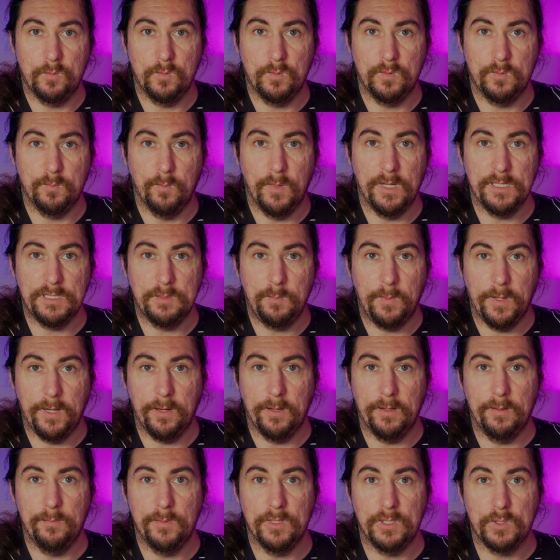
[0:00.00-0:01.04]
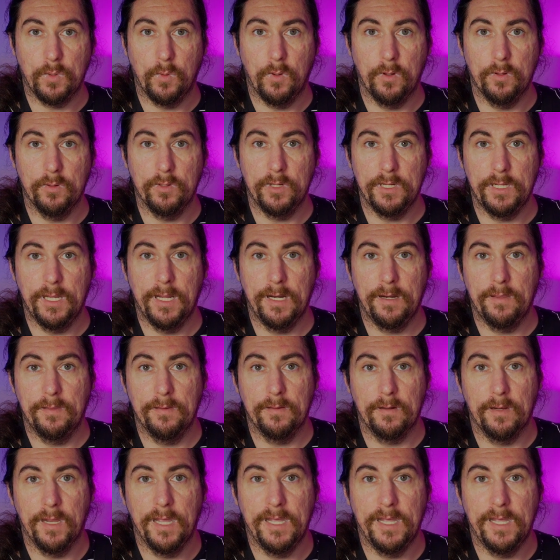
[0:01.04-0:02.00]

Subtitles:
is much better image quality out of the little